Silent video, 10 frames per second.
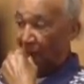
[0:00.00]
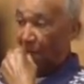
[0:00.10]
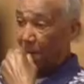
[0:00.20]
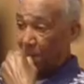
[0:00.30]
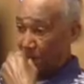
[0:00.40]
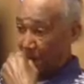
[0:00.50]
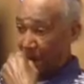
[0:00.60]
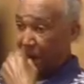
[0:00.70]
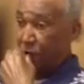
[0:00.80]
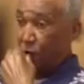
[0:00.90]
and
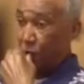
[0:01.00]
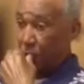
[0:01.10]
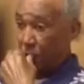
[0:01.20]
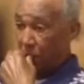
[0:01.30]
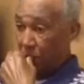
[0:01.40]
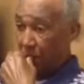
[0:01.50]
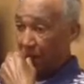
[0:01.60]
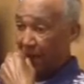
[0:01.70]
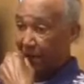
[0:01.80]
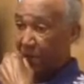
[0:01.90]
replaced her
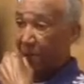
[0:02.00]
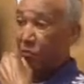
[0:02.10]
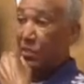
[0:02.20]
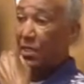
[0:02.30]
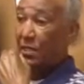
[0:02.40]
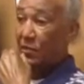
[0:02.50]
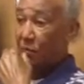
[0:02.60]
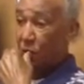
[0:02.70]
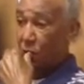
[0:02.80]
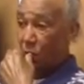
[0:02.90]
after about 3 days of
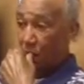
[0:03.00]
school.